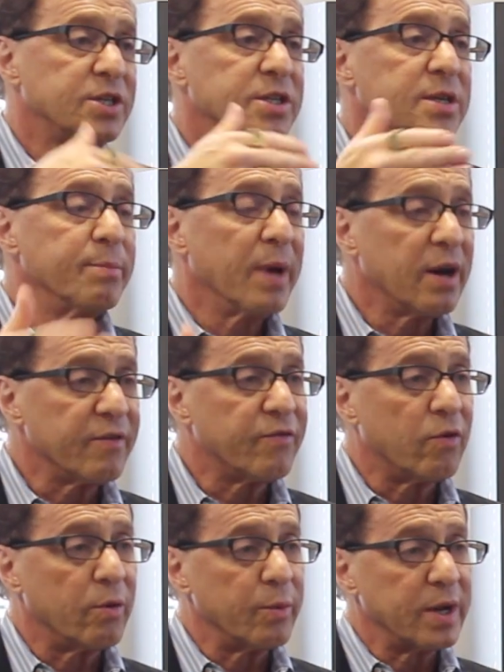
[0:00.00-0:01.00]
just a
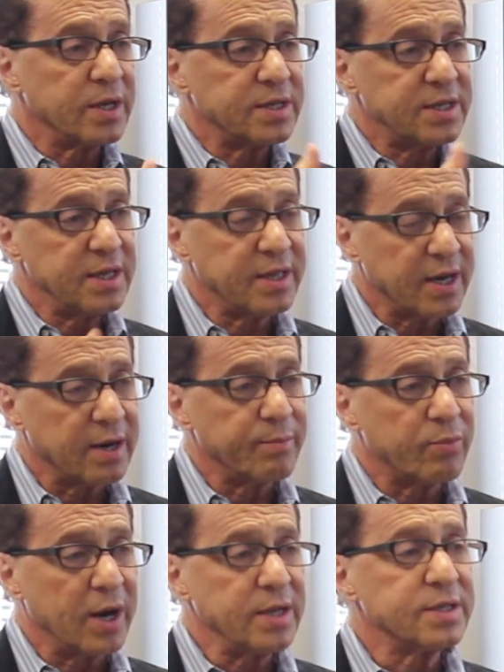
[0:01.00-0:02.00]
metaphor. We can see that on
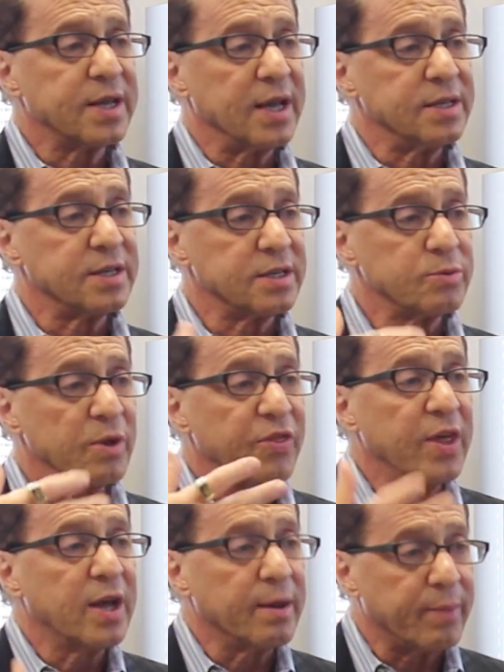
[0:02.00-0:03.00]
brain scans. As we
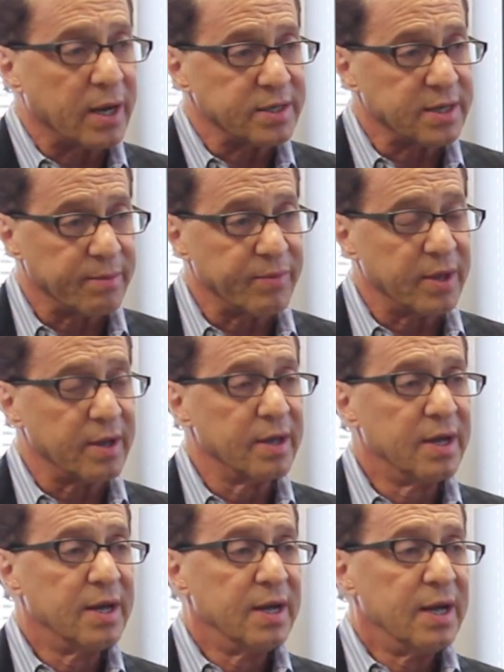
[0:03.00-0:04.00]
think about something,
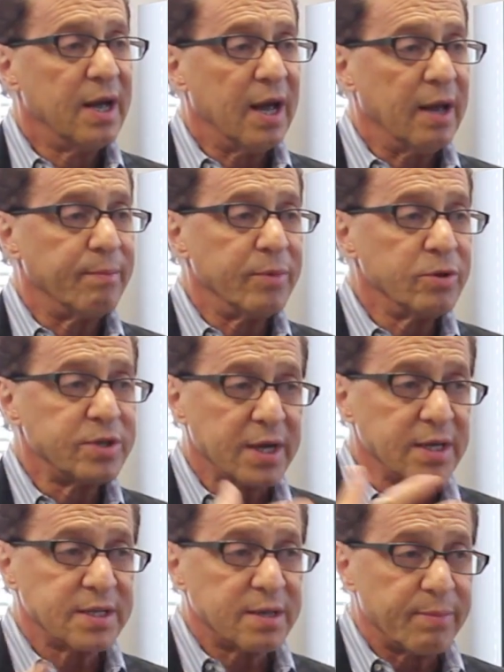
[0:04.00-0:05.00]
and music
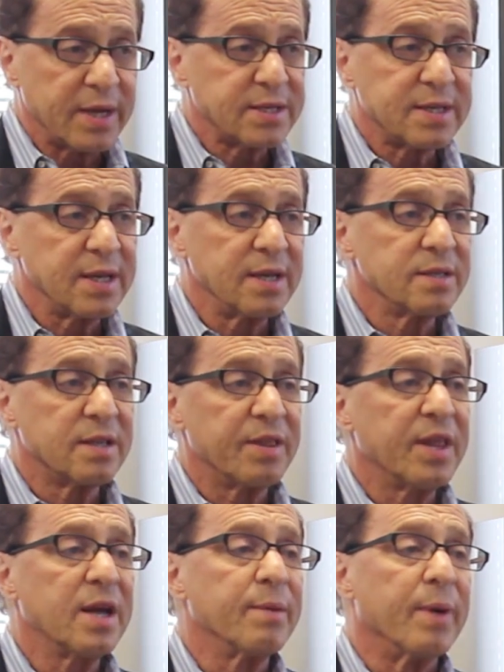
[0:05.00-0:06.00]
is the best thing to
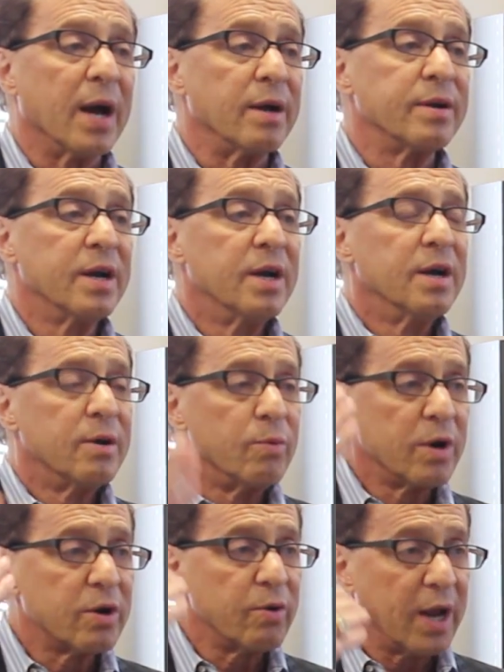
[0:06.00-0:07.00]
think about,
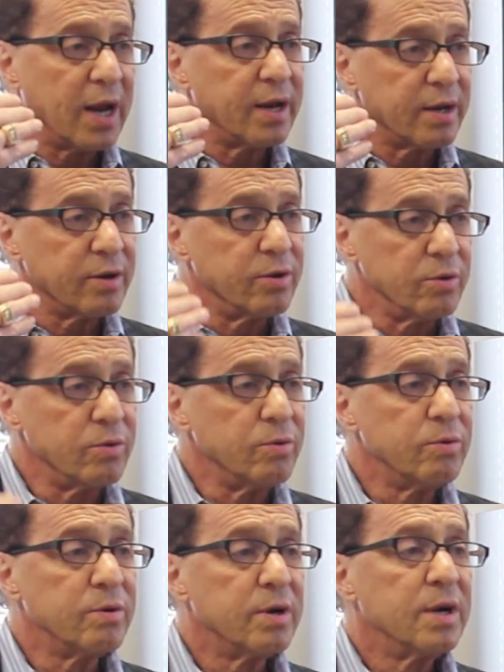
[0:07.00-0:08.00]
we're creating
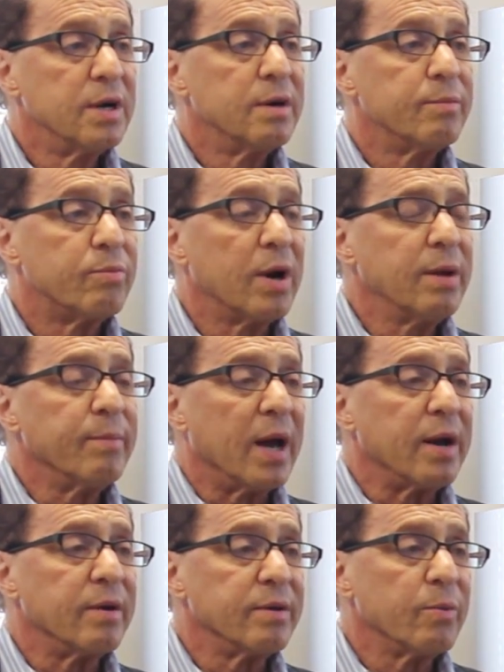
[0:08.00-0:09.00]
new brain
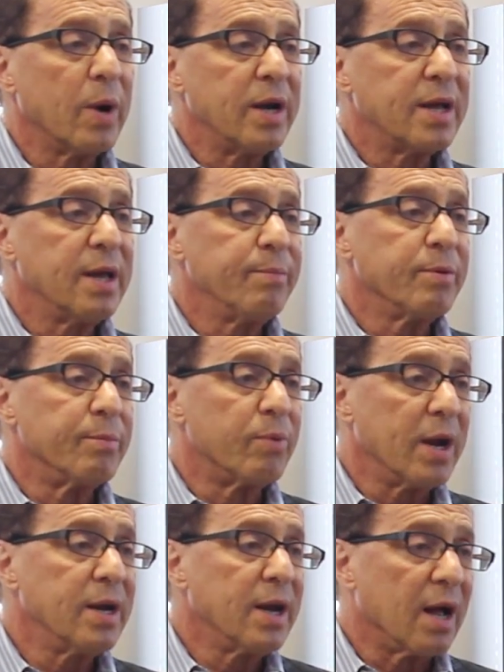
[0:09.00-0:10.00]
matter. And the way to keep your
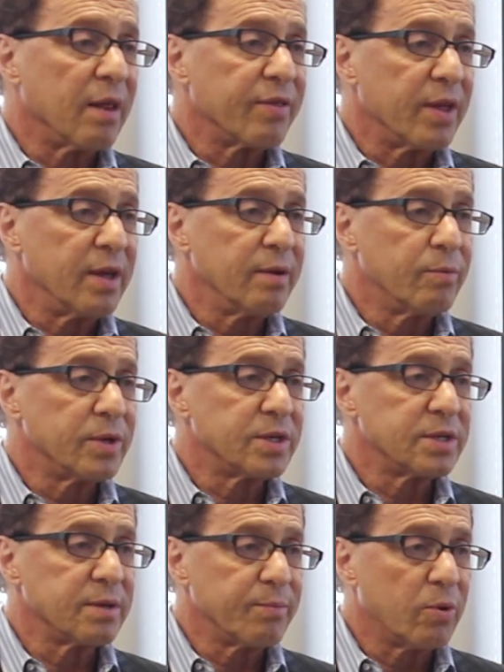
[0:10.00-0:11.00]
brain healthy, which
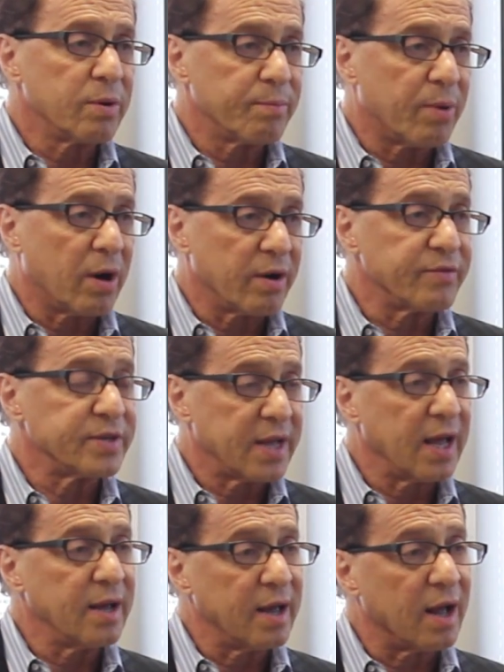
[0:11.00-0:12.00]
is an important part of
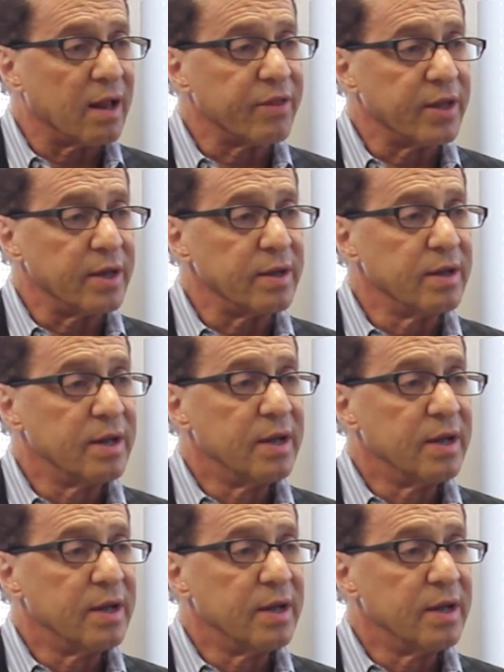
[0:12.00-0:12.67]
staying healthy,